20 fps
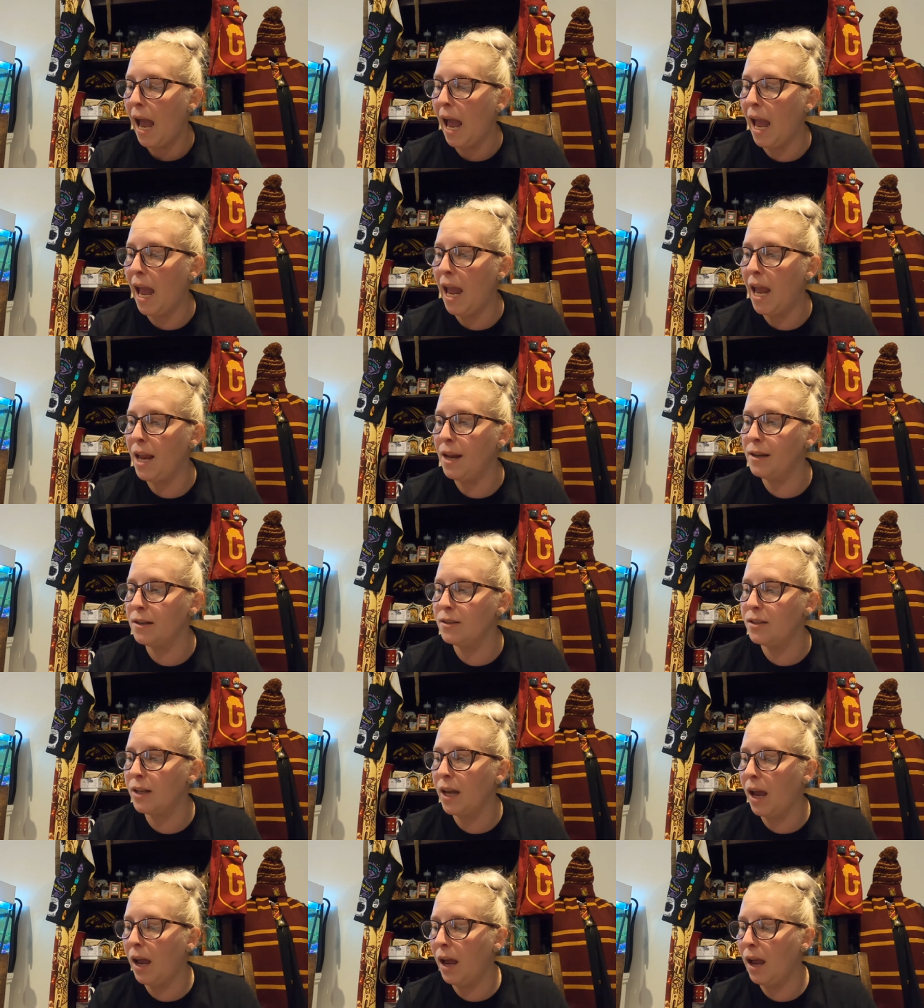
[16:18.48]

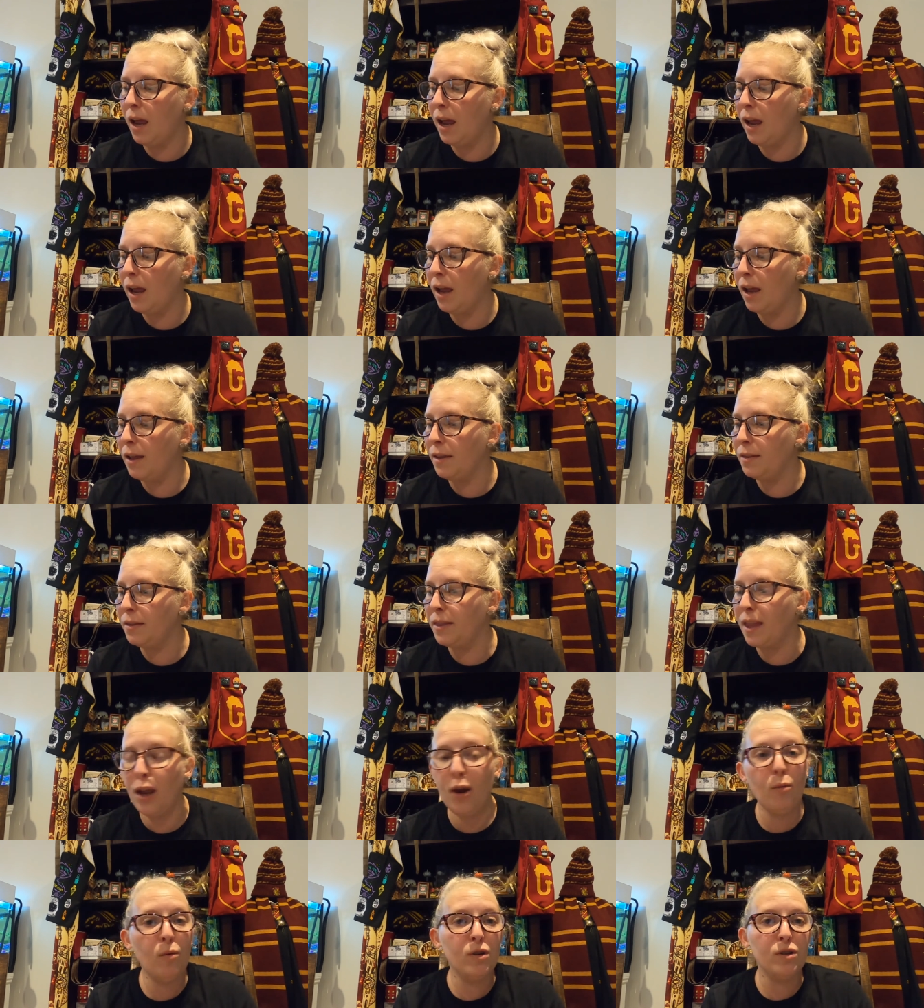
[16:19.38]
And uh,
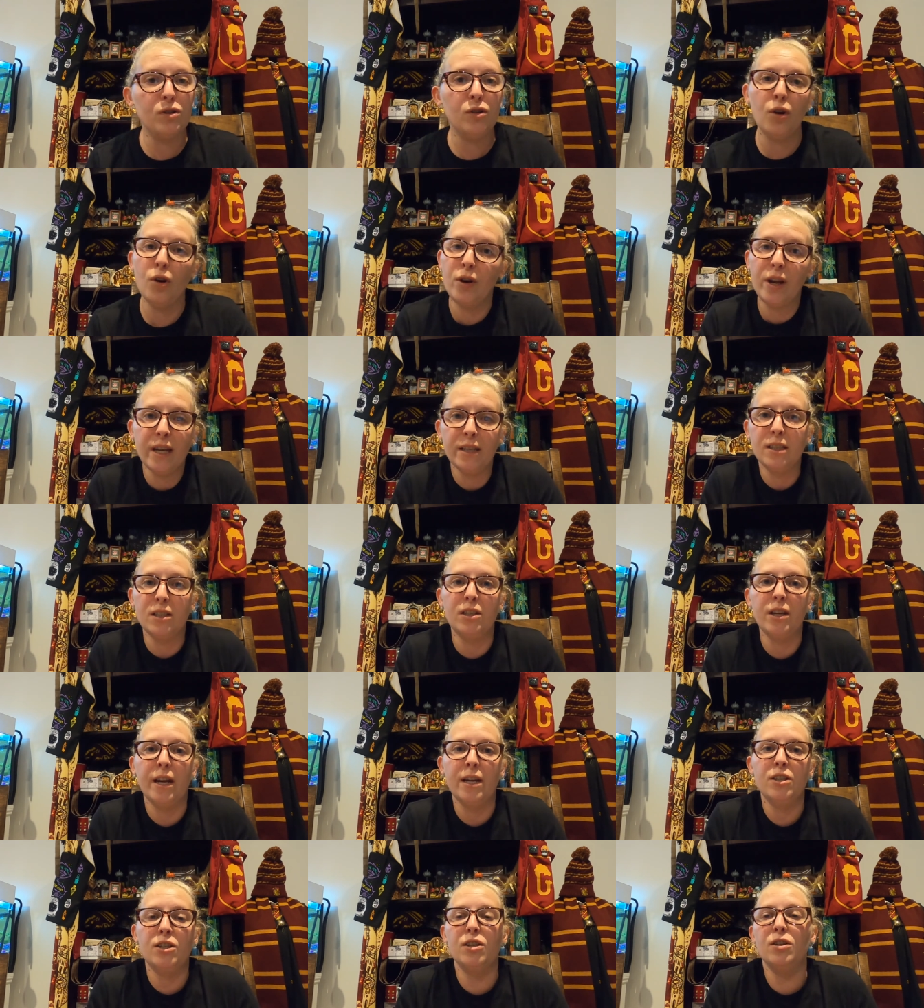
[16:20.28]
there was no
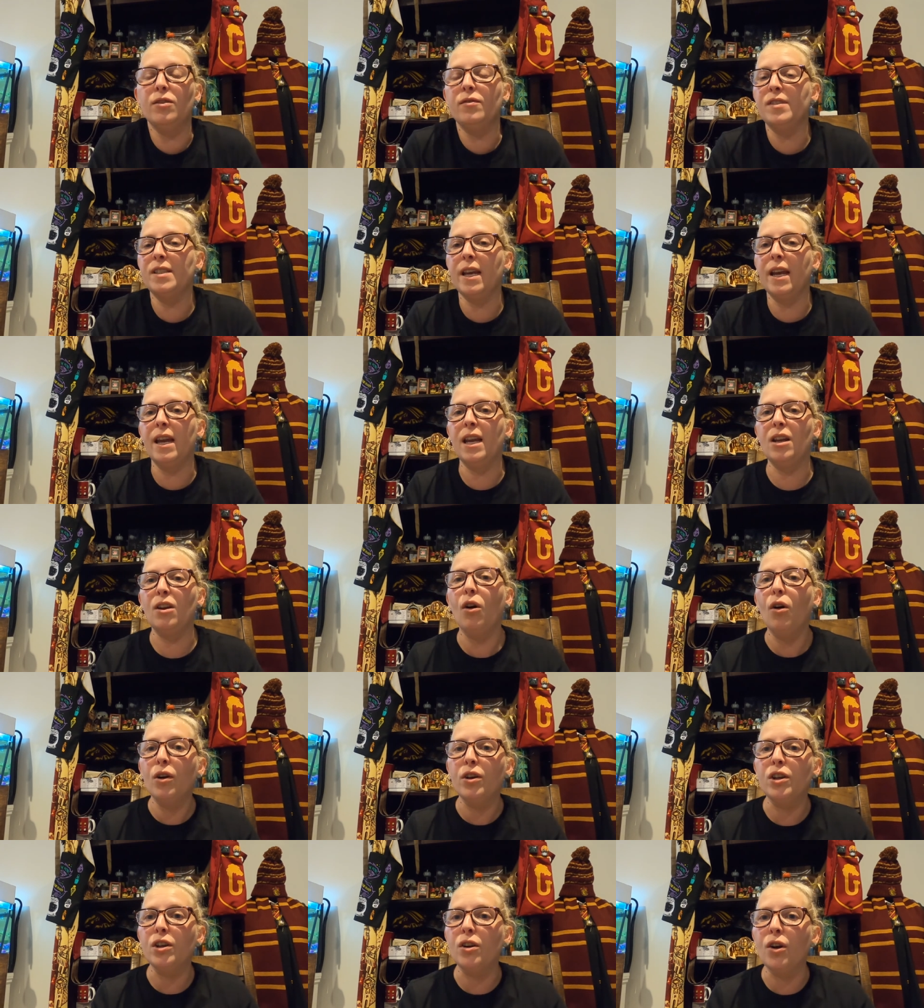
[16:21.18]
hesitation of saying,
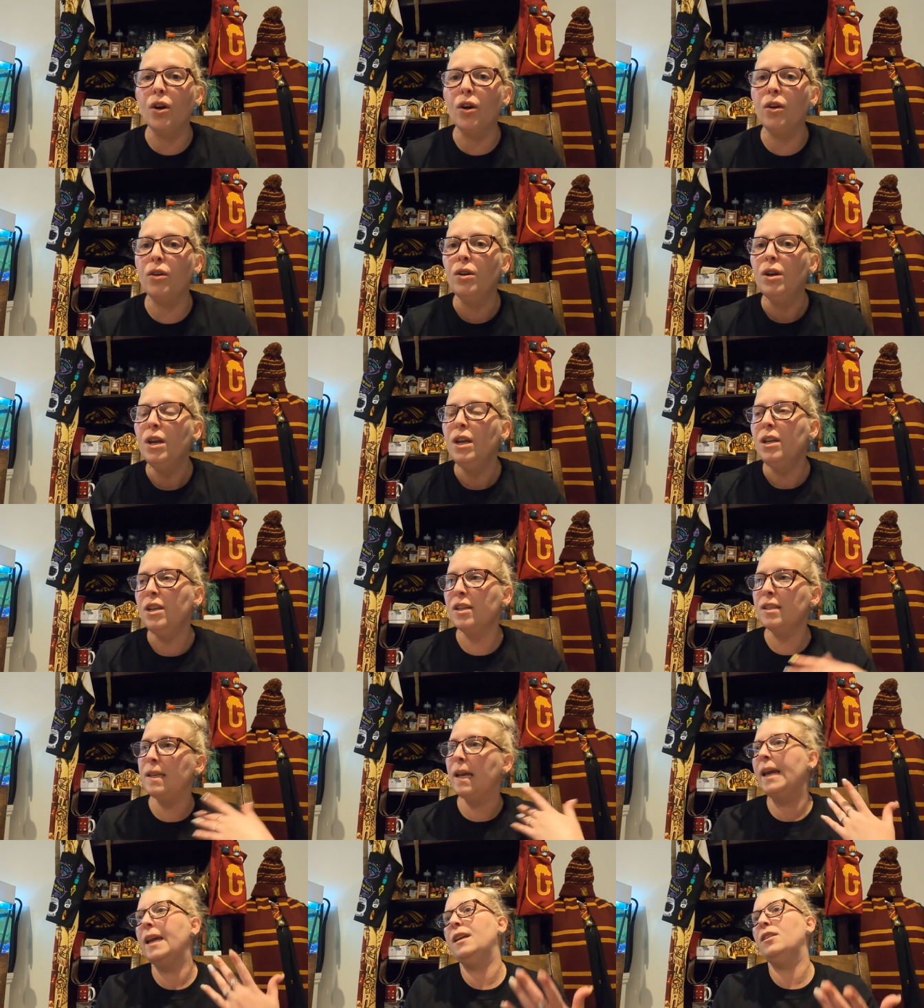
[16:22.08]
oh, you know,
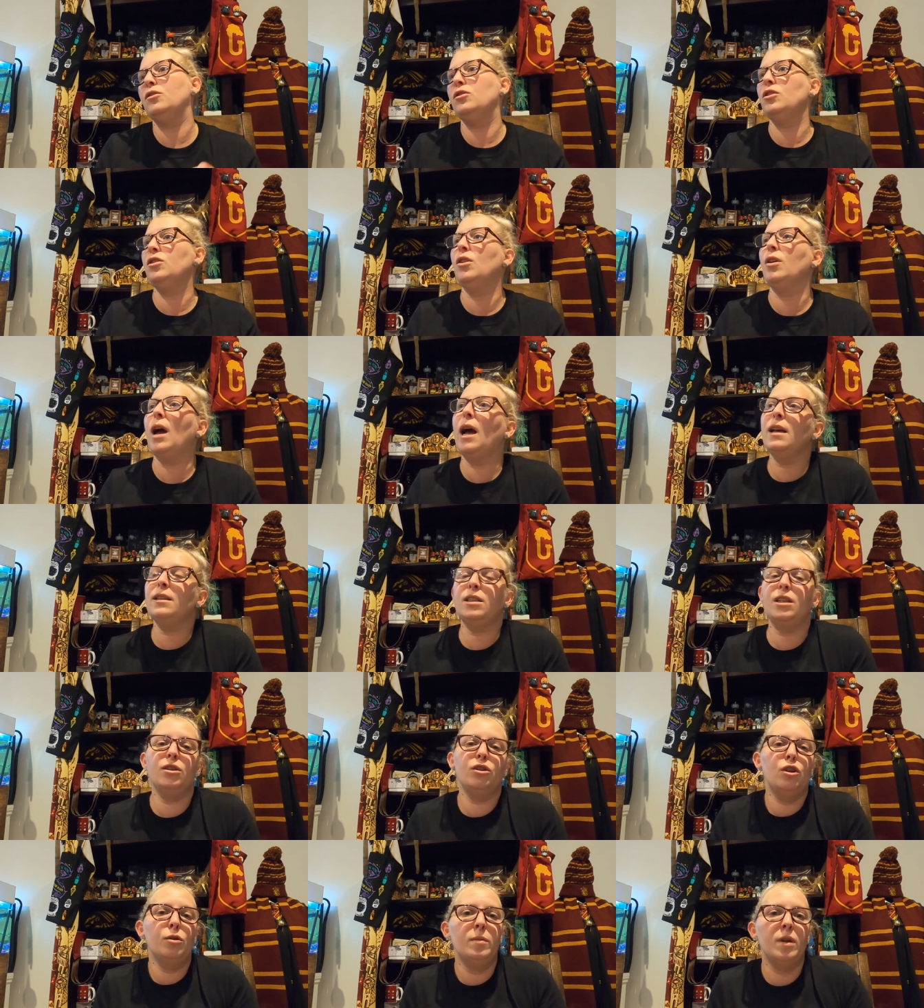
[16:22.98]
you're saying, you're
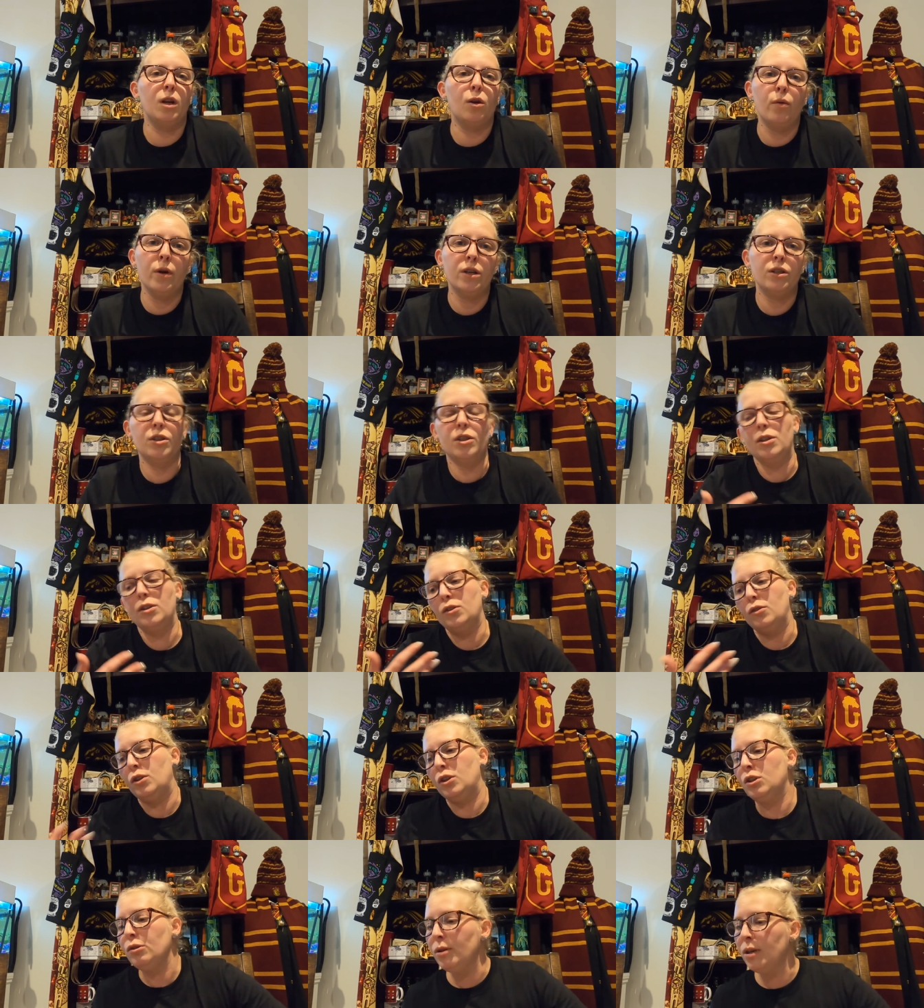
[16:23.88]
asking too many questions,
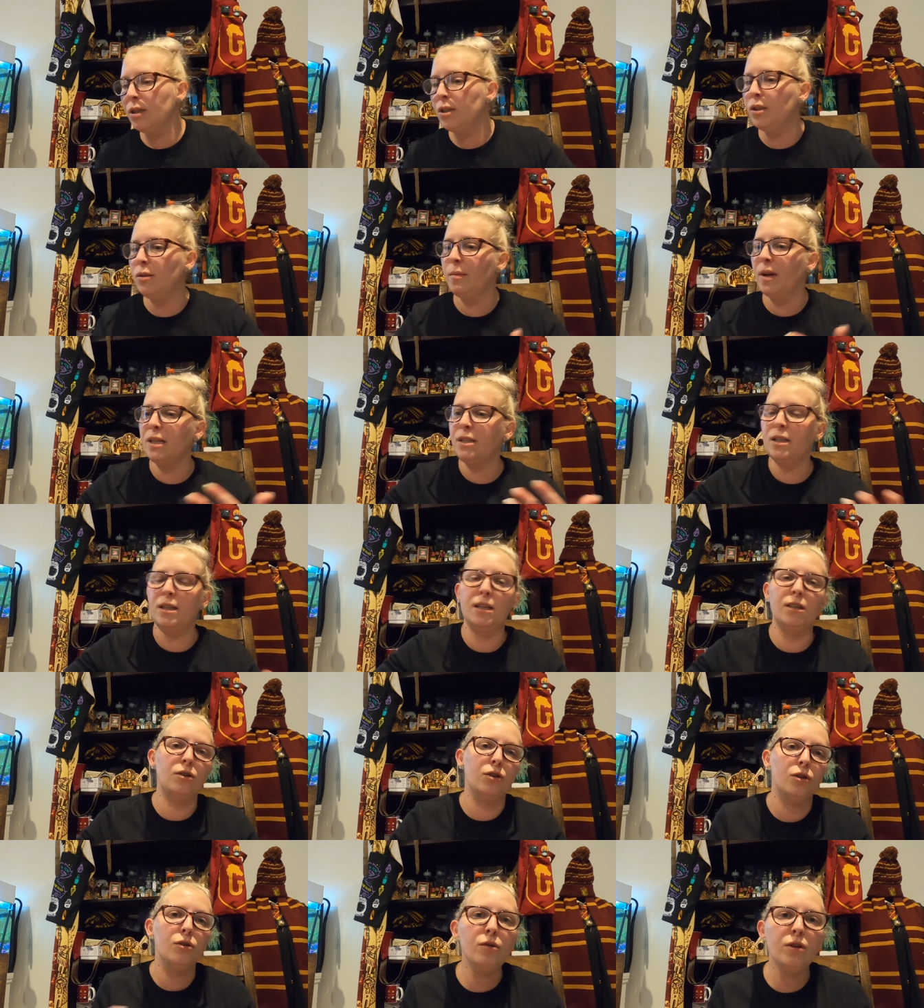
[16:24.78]
or you're doing too much of
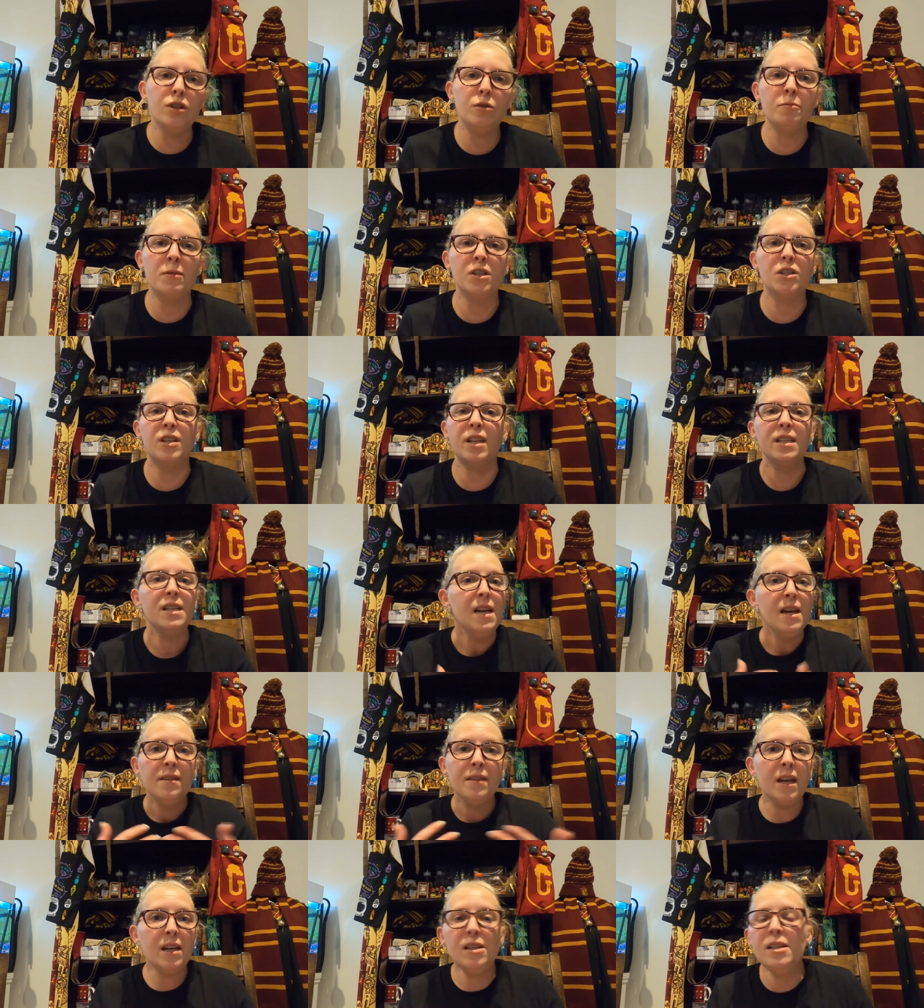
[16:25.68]
this, you're doing too much of that.
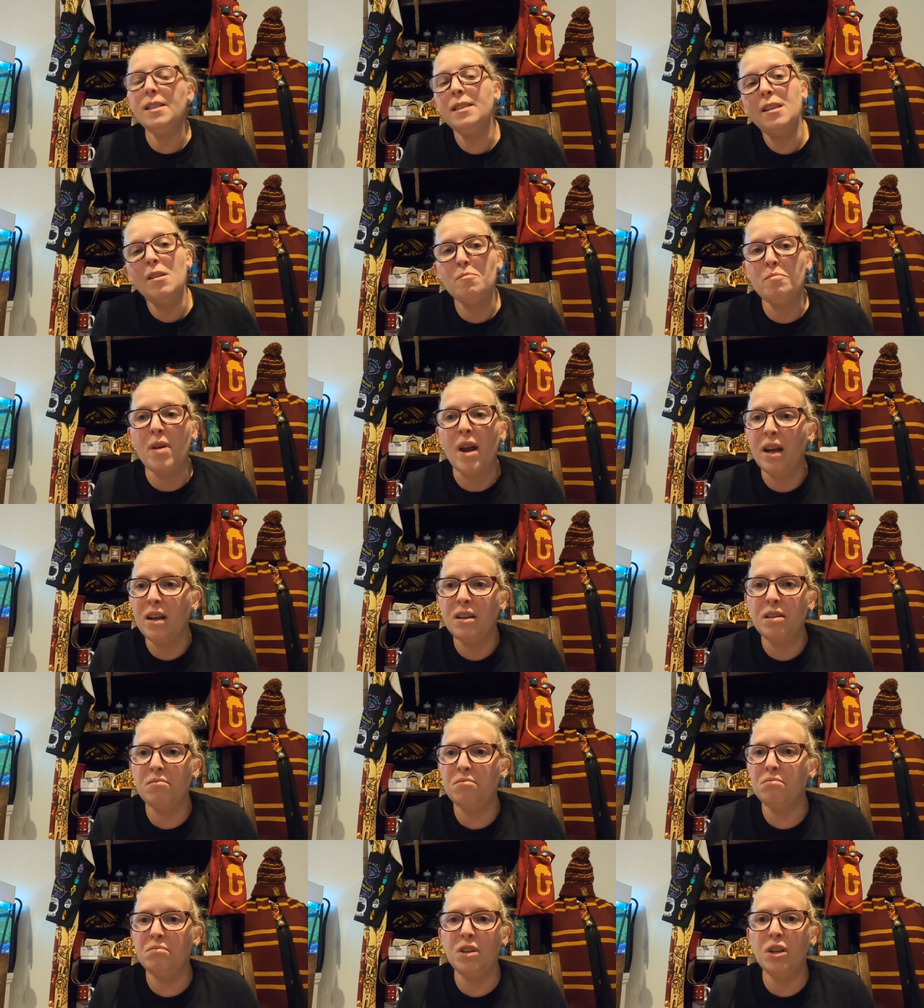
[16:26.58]
They just sent
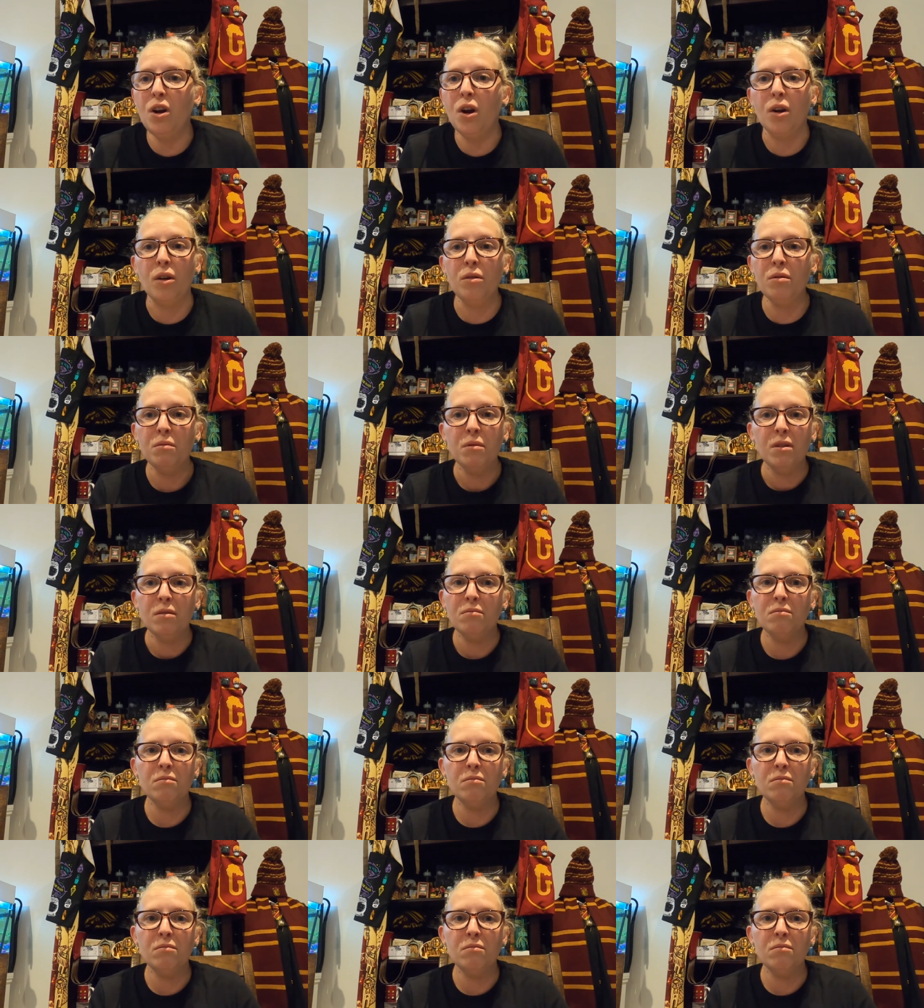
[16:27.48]
back, you know,